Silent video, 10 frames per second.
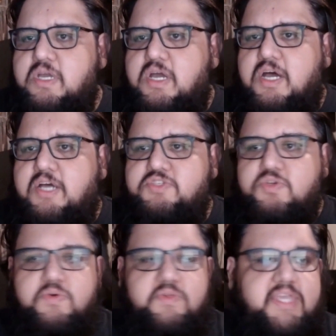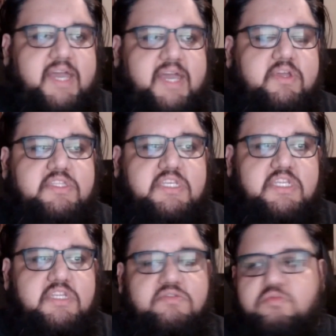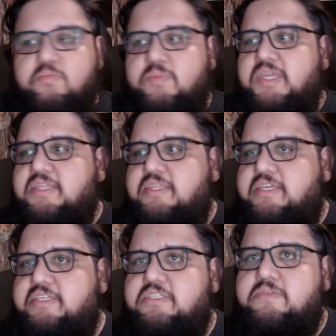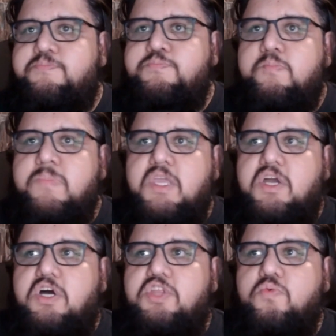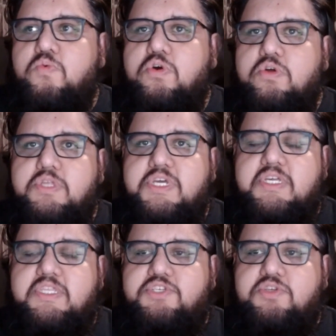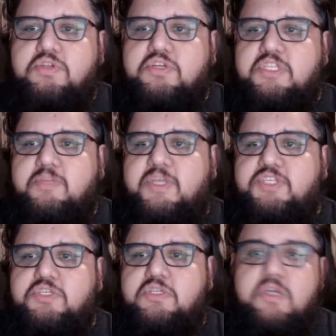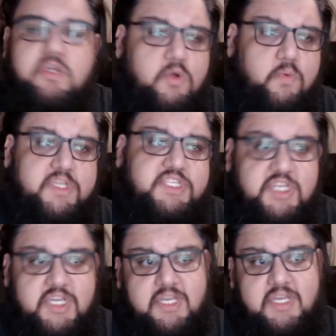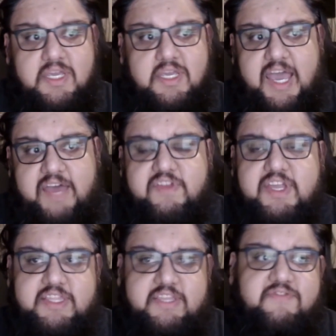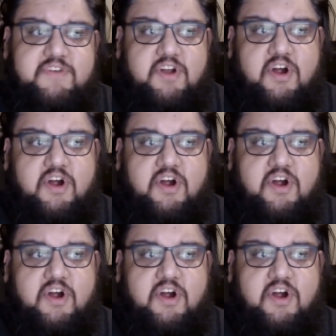Uh, so yeah, we continue to be in this other world, this alternate dimension, which having a different